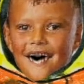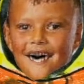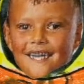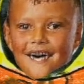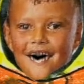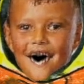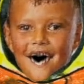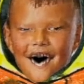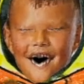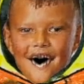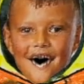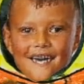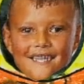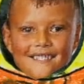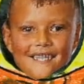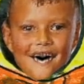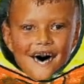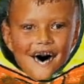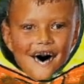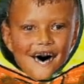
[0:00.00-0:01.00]
strong
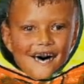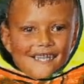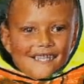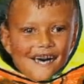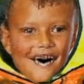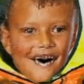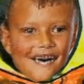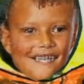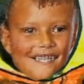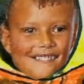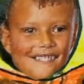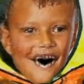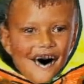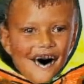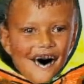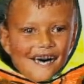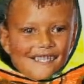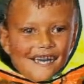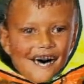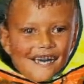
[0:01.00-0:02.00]
and being
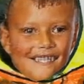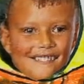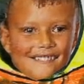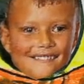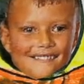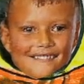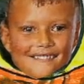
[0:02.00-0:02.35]
fast.